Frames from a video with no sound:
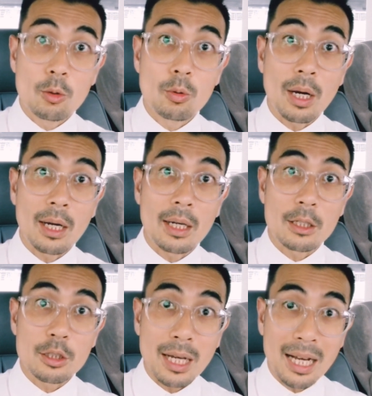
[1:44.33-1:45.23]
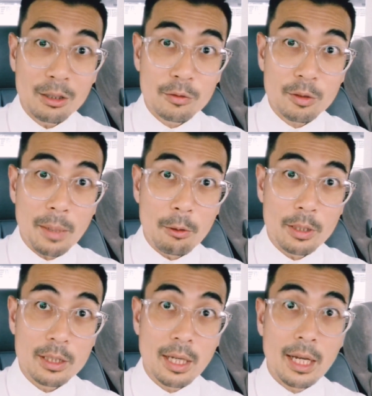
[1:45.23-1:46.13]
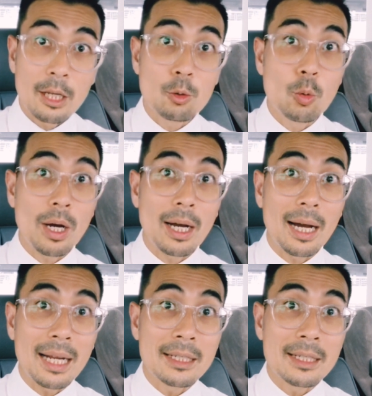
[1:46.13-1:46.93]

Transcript: who are a child of the marriage and who are